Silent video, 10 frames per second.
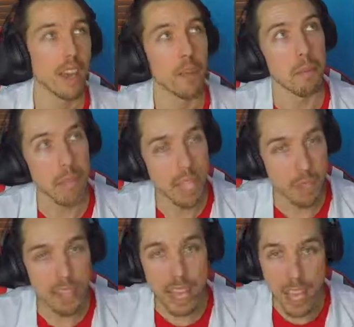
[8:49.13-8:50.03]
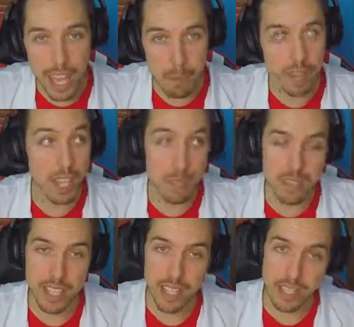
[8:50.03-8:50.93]
Maybe Eminem and
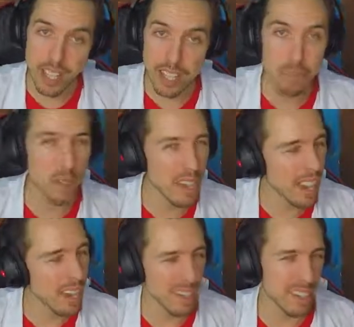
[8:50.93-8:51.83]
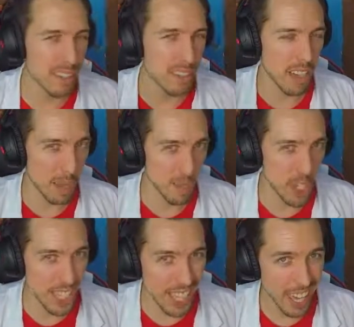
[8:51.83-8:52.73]
Tech Nine, but not
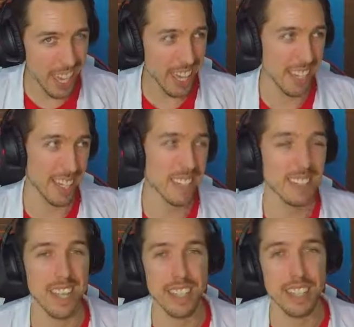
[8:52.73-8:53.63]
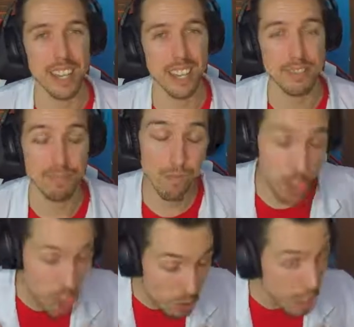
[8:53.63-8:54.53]
MGK and Tech Nine.
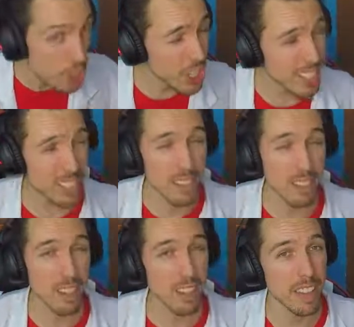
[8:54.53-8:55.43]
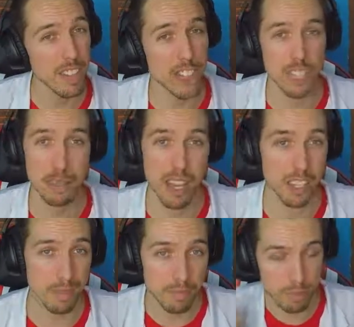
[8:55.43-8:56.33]
Just that's just my
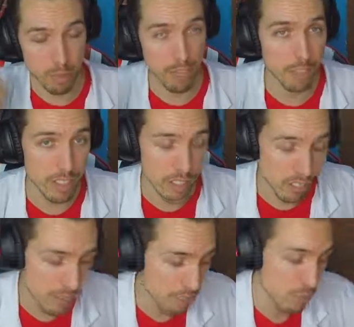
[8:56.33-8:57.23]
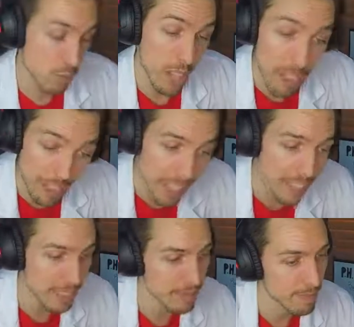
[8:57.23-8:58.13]
preference. what I think.
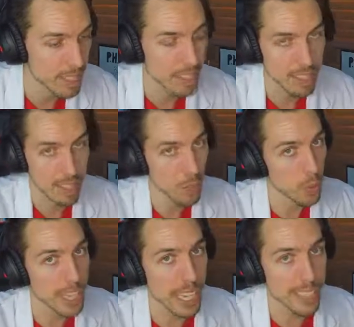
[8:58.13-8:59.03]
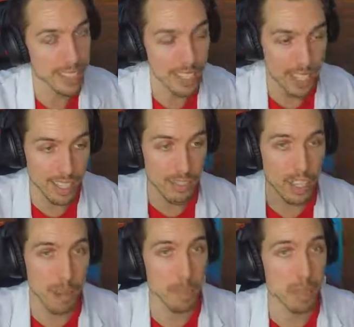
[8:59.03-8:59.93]
What do you guys think? Leave a
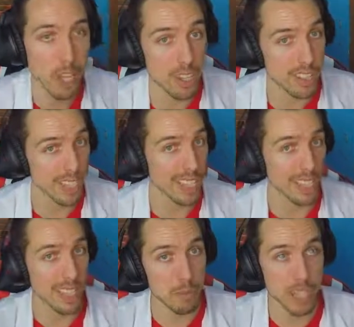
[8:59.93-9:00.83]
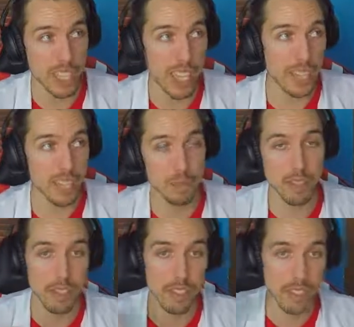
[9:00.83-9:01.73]
comment below. Do you think MGK is up there in the